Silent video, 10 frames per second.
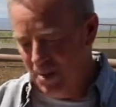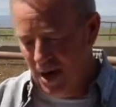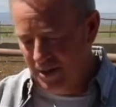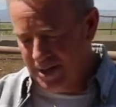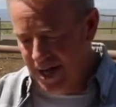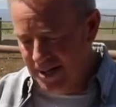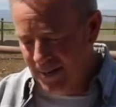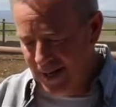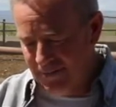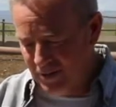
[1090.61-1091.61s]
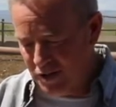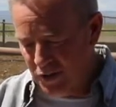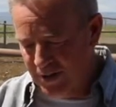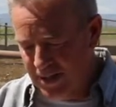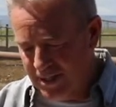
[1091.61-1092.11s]
Paul talked about it, 1
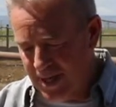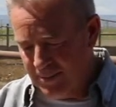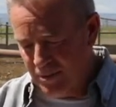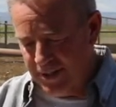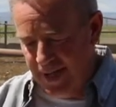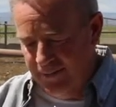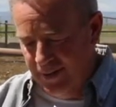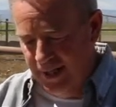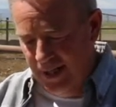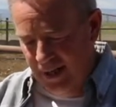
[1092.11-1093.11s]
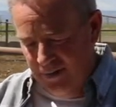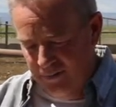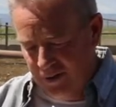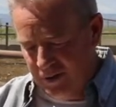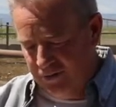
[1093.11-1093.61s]
Corinthians chapter 7,
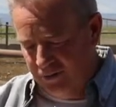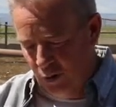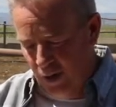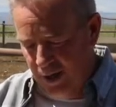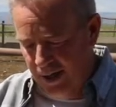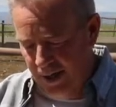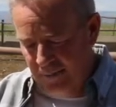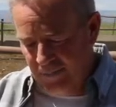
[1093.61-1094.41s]
verse 4.